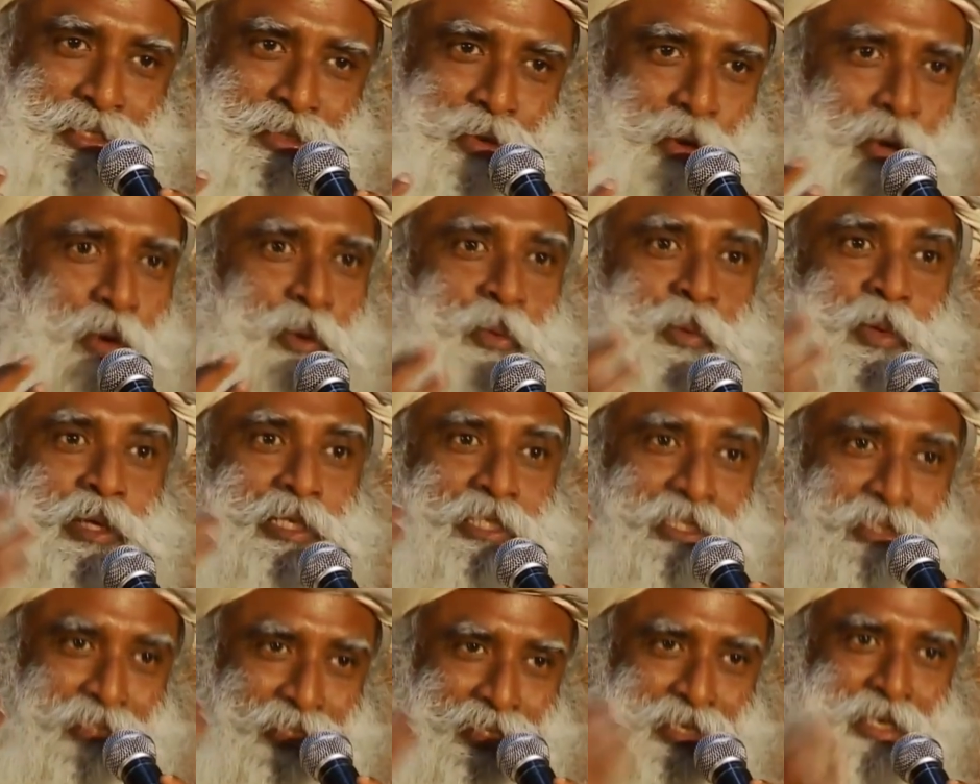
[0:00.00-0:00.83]
It's
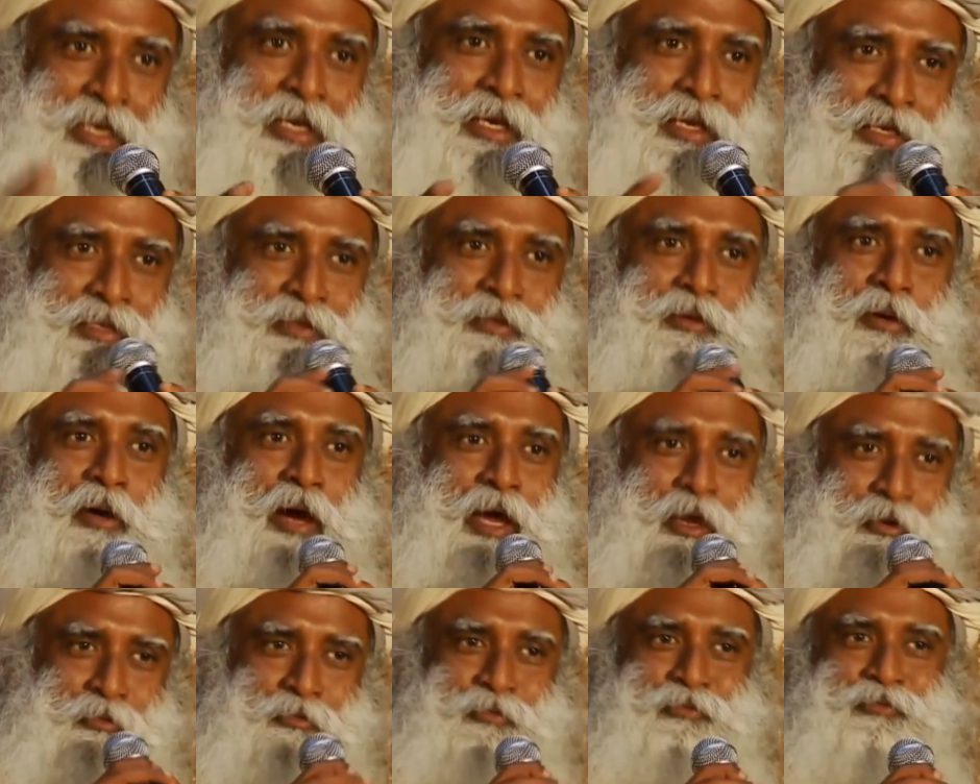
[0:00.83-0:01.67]
always…
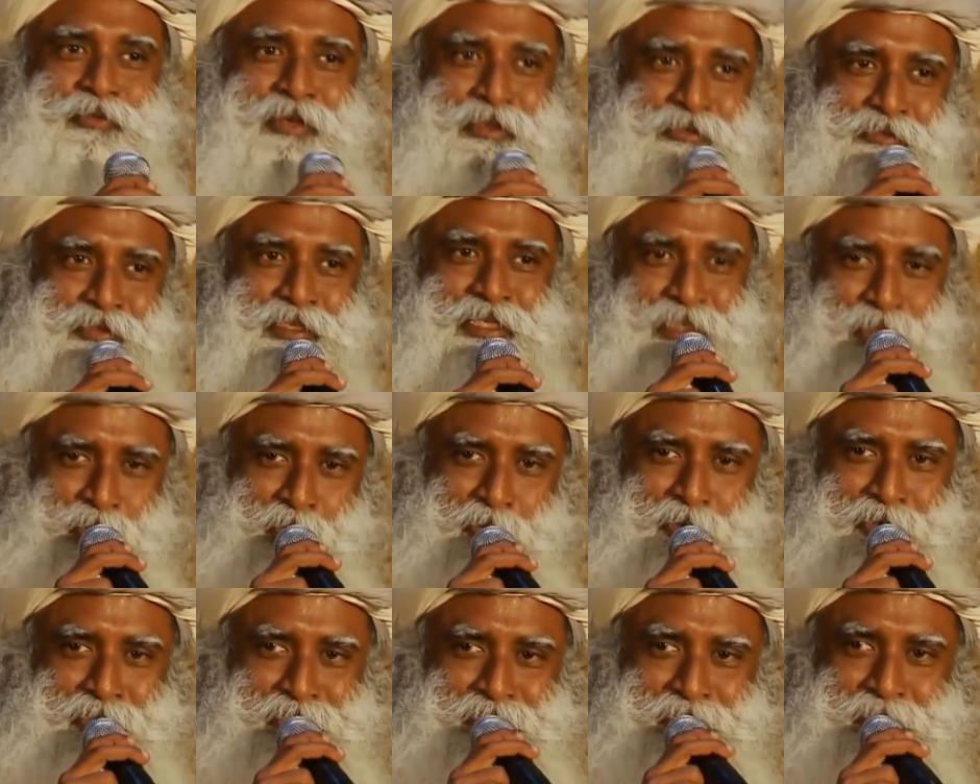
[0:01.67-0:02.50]
though I've lived this
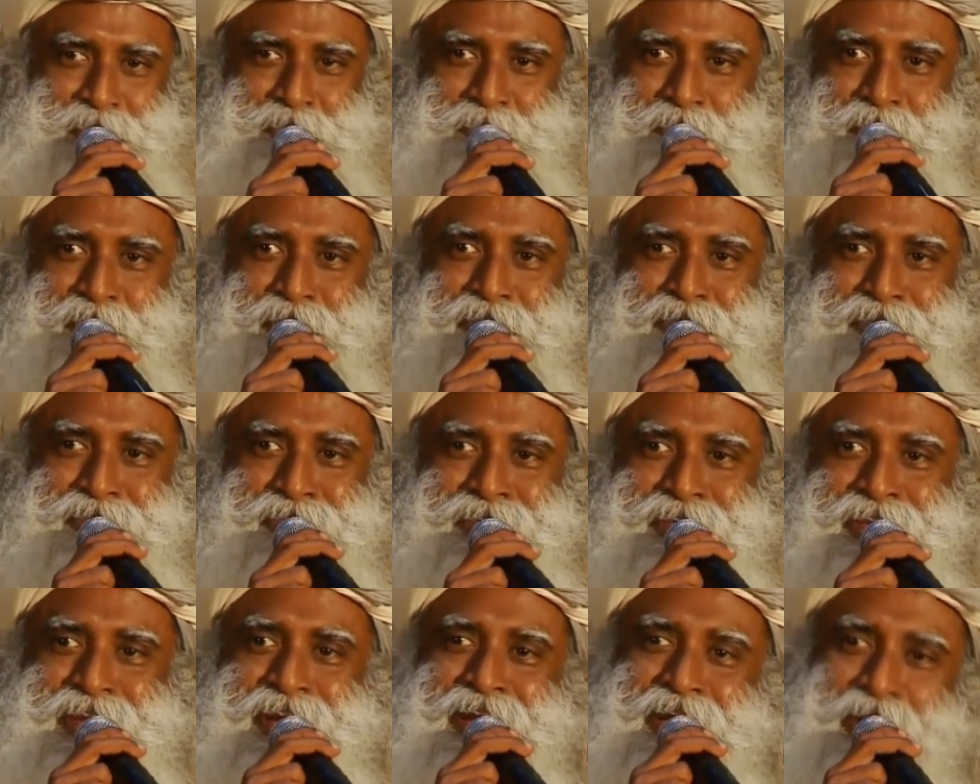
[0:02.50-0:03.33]
long in this world